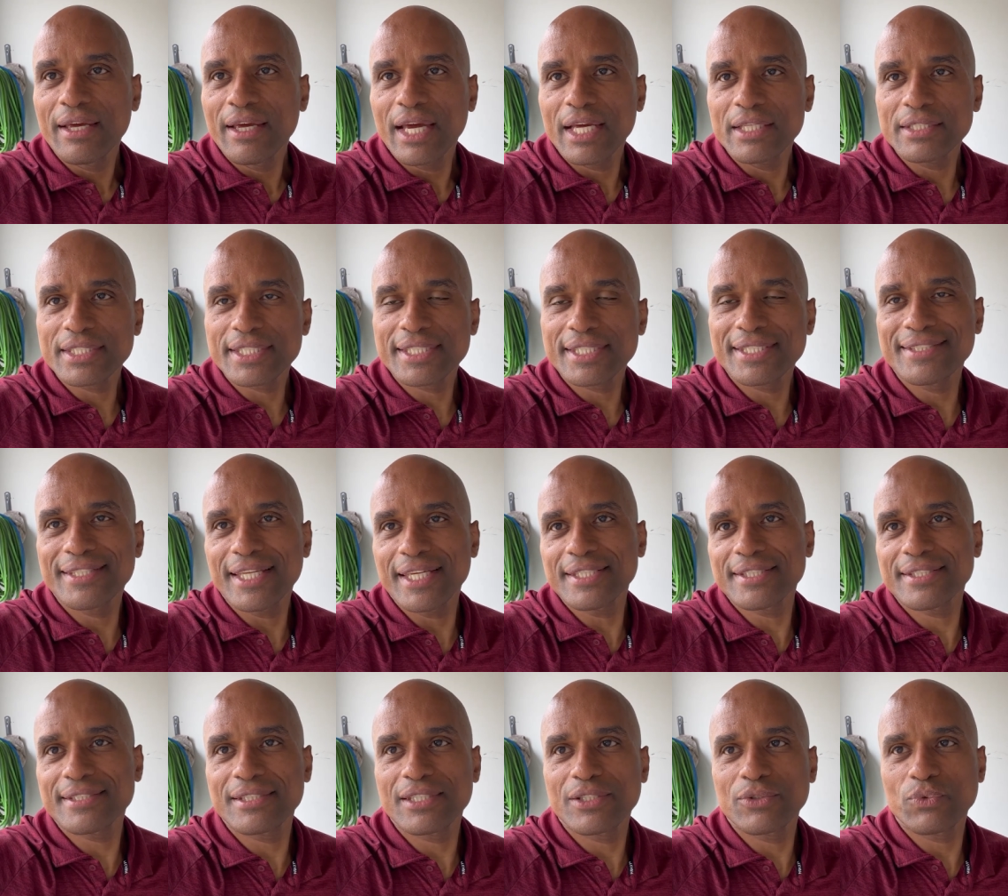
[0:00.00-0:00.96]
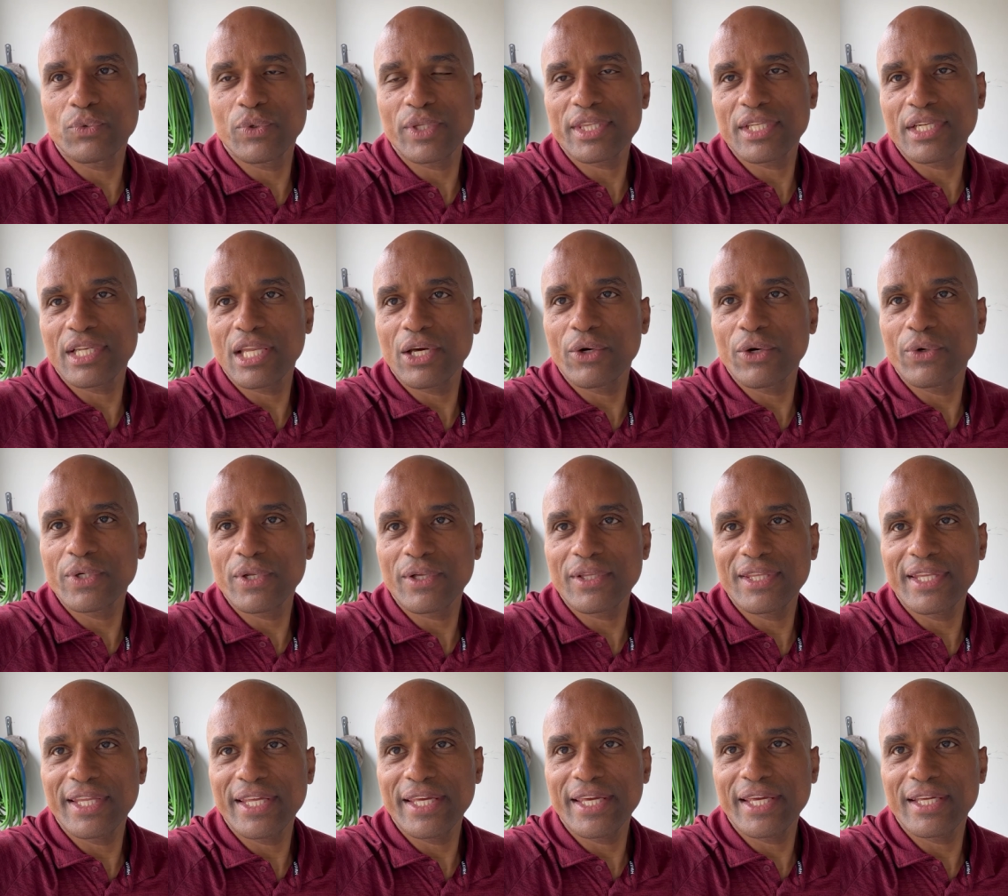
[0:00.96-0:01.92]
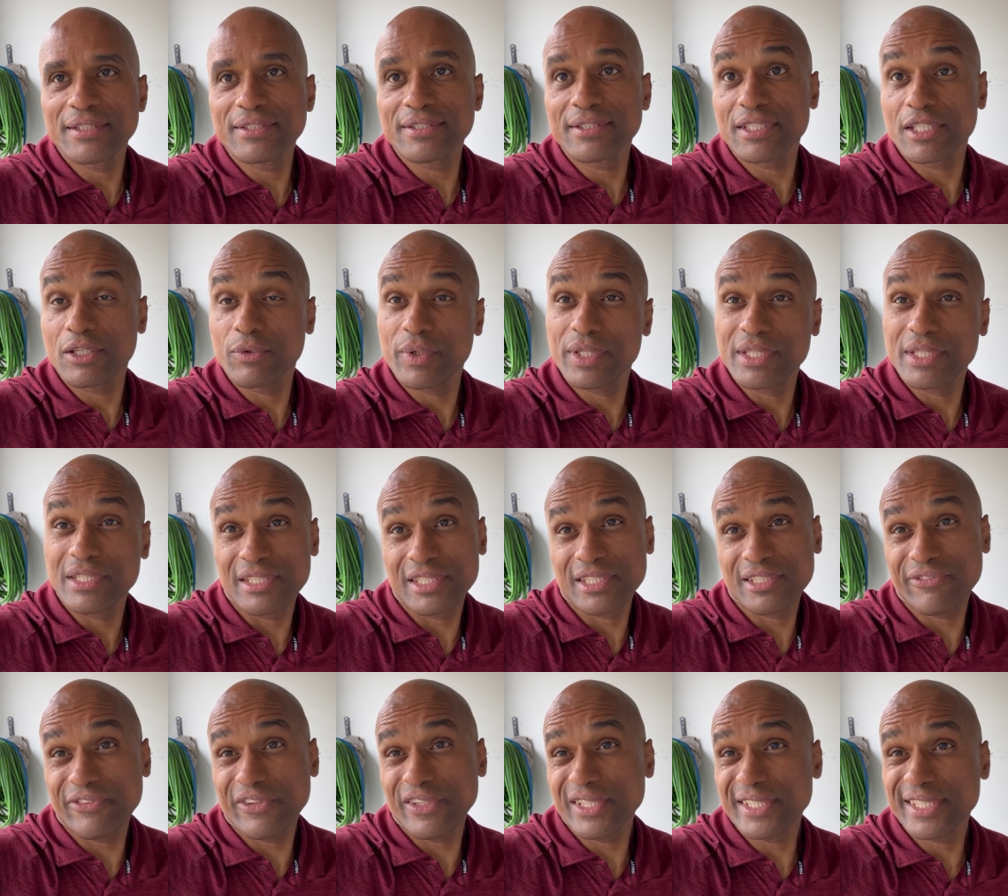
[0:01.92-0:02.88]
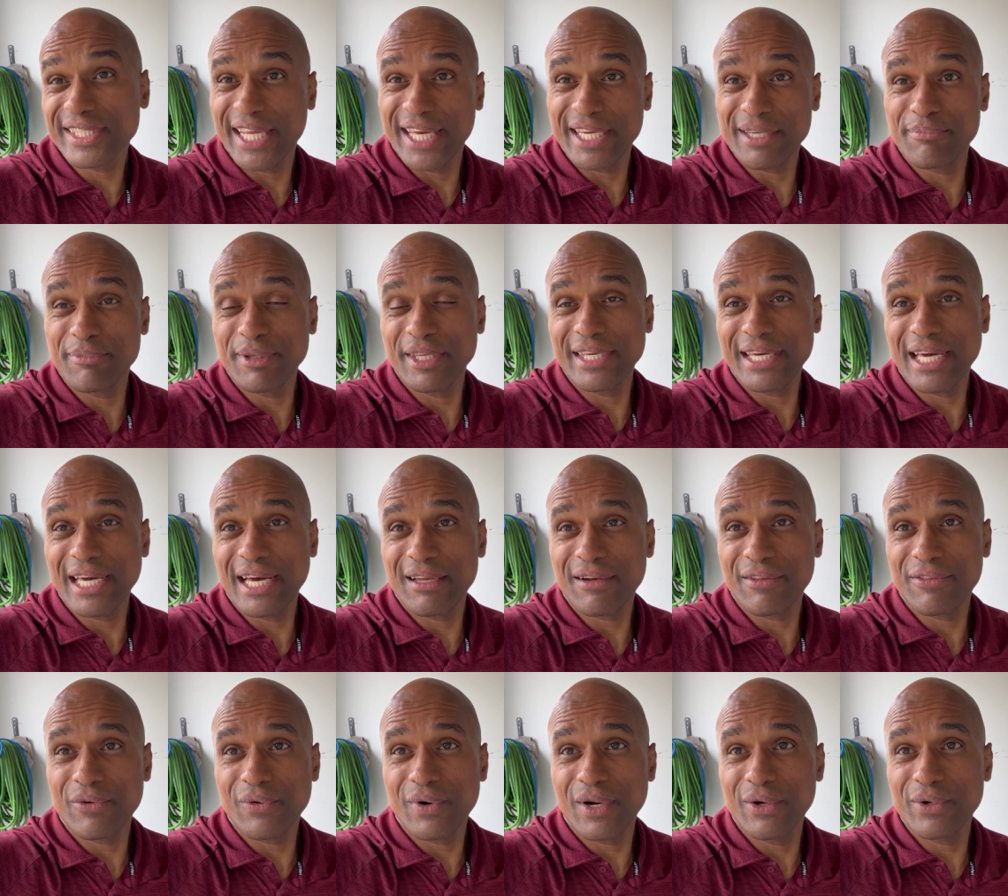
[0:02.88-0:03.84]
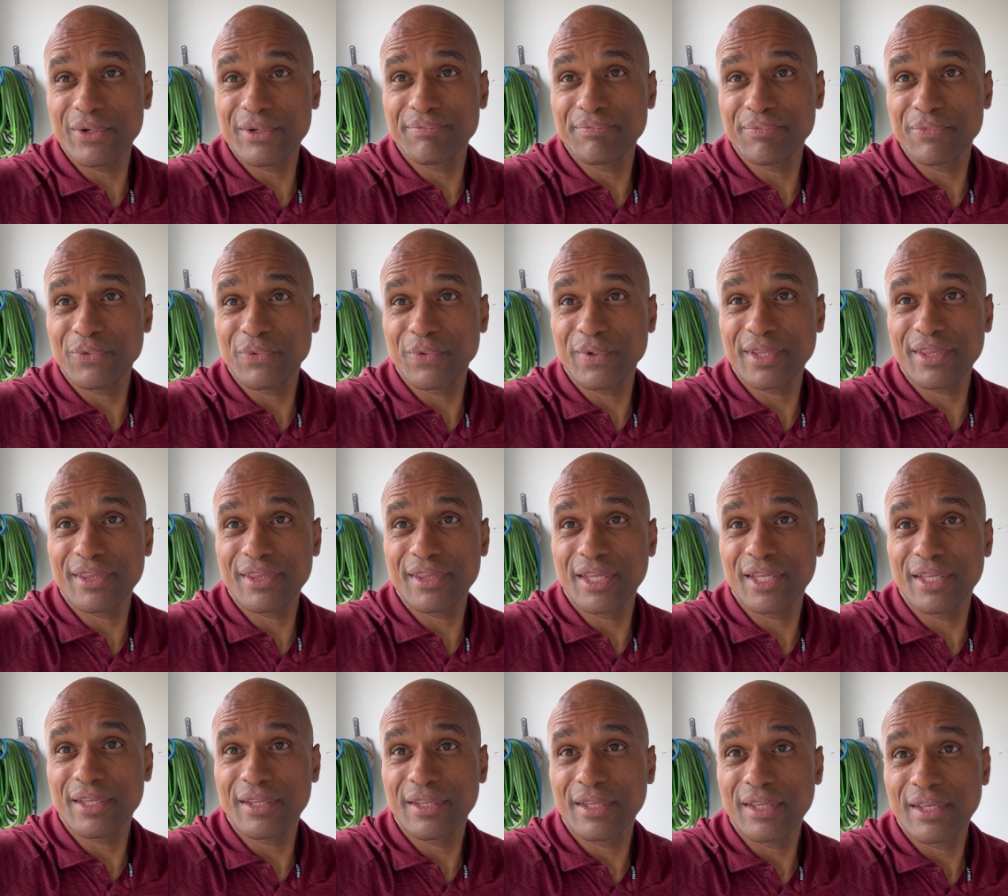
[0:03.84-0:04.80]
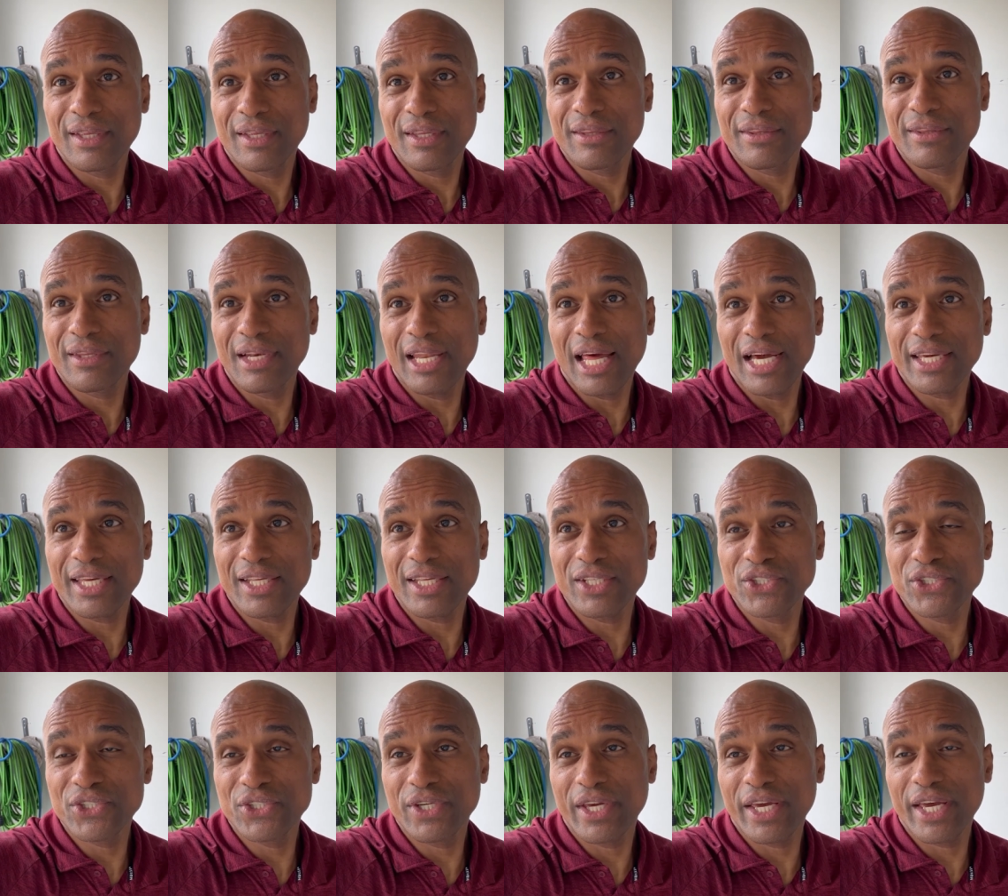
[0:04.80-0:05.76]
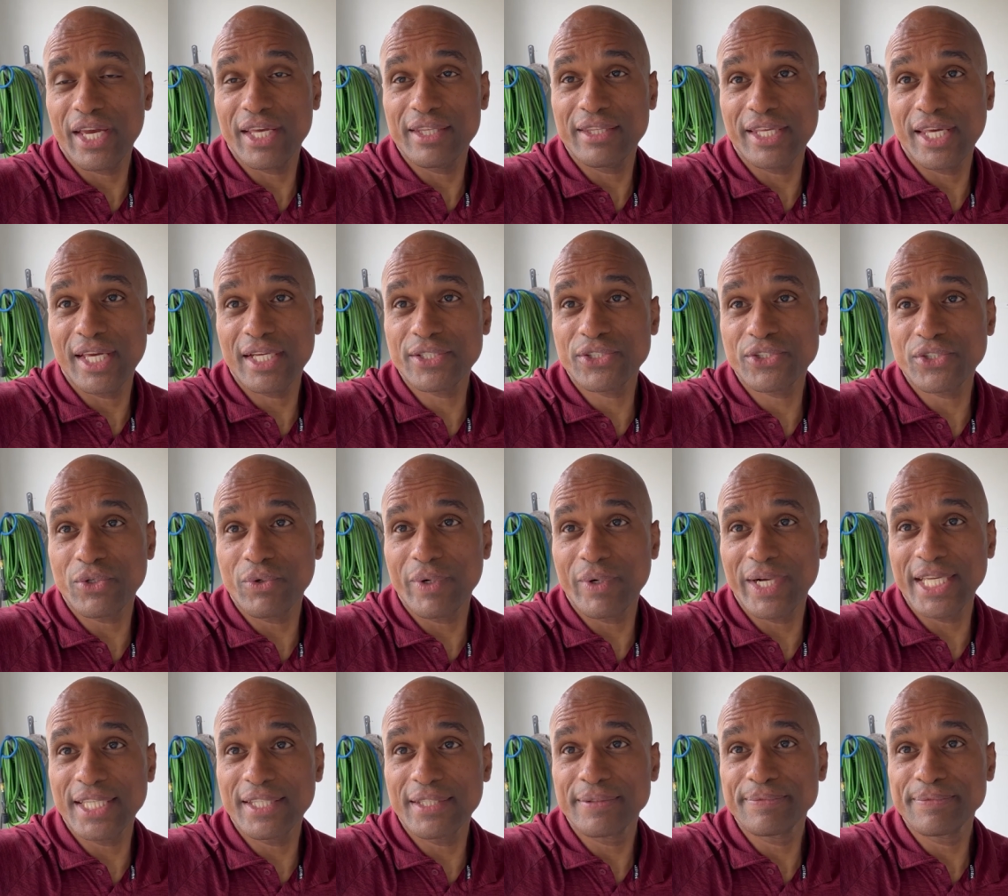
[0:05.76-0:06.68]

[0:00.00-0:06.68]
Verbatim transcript: and just test it with a load on there and see what this feels like being out on the road with the luggage and the extra weight.